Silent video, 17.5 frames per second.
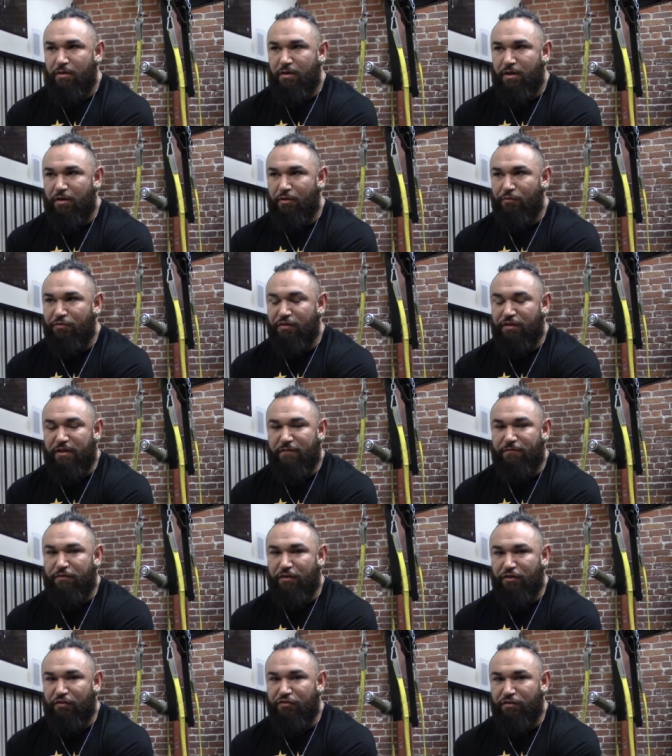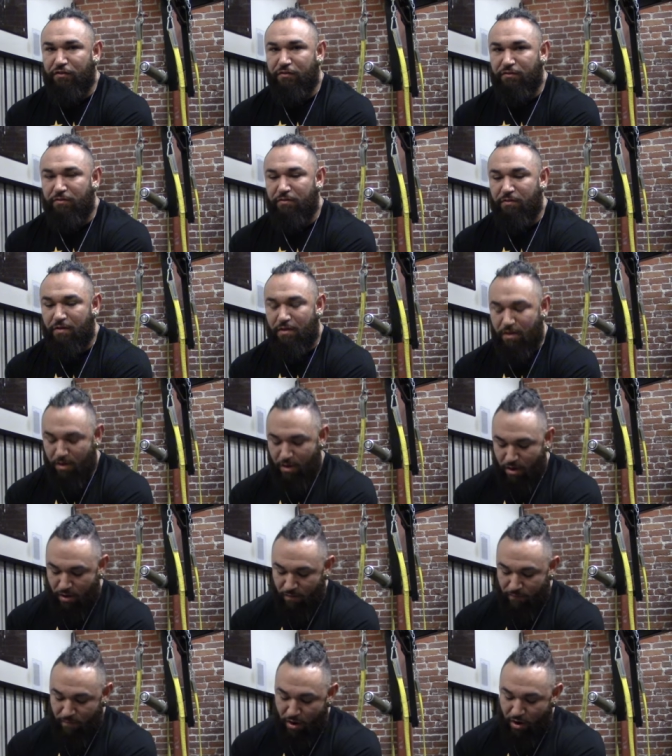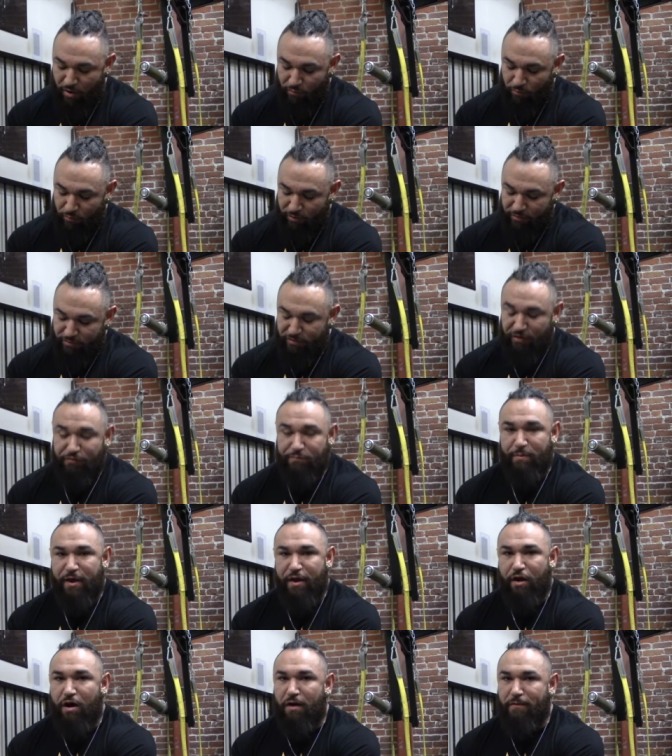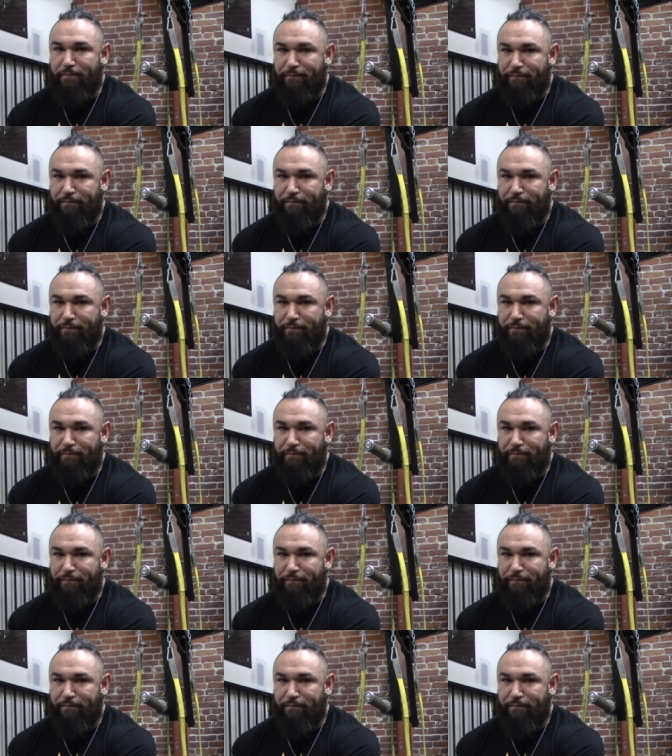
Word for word: it was the definition of hard work does pay off.